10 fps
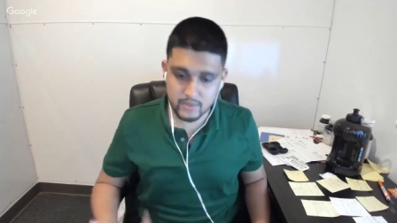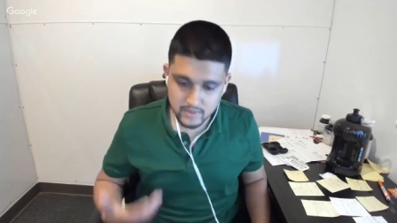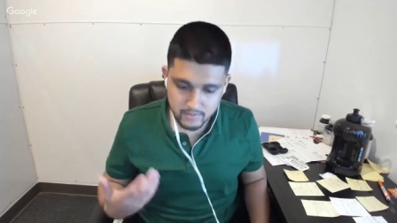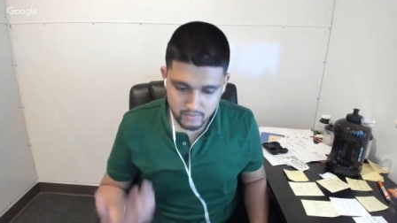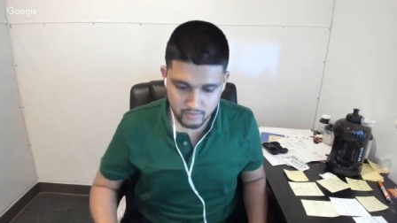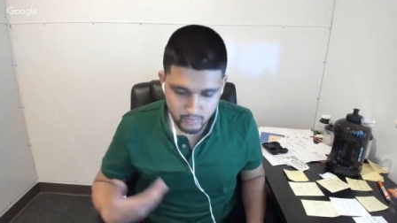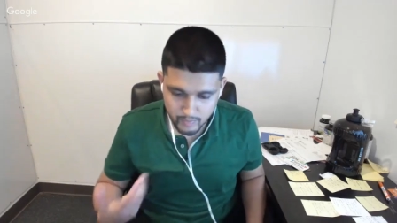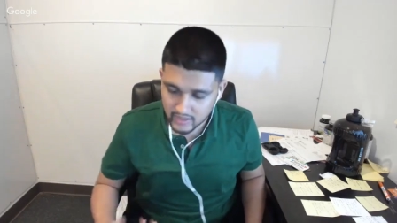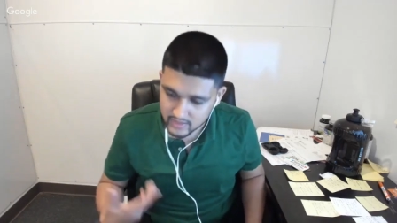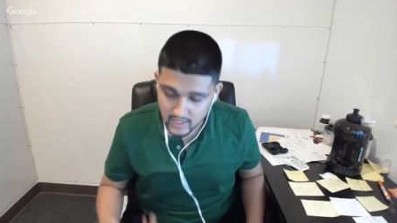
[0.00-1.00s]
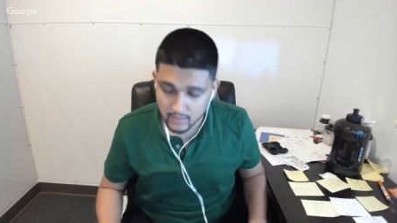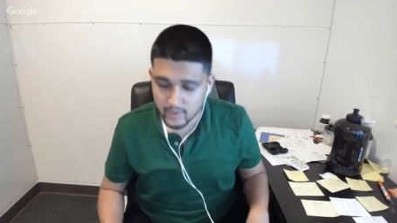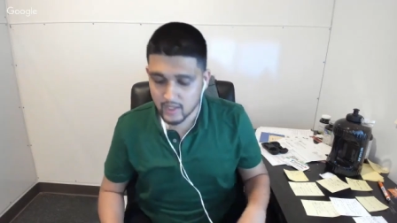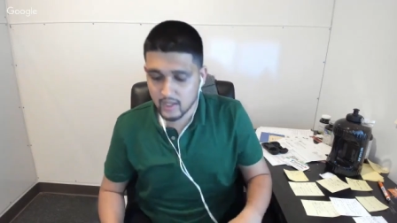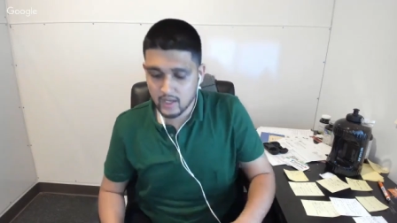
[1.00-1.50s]
was the built up.
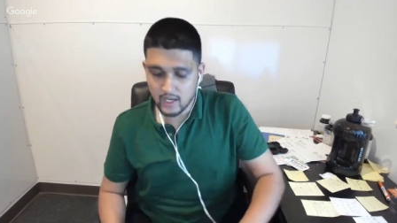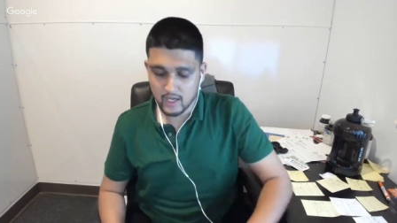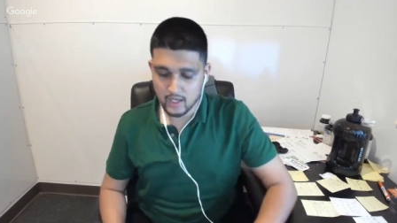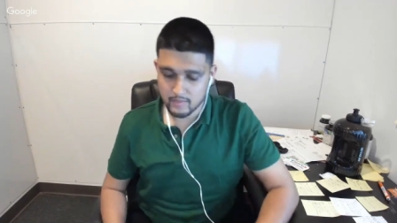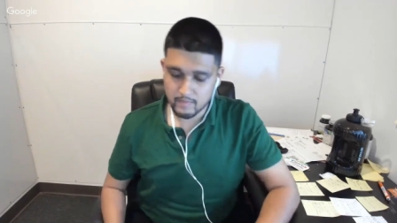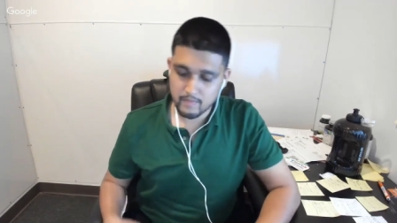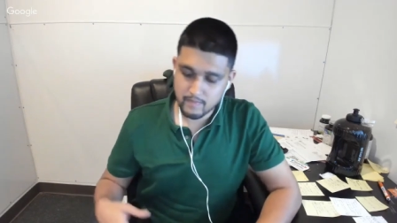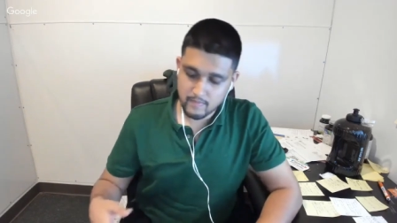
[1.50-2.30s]
Um,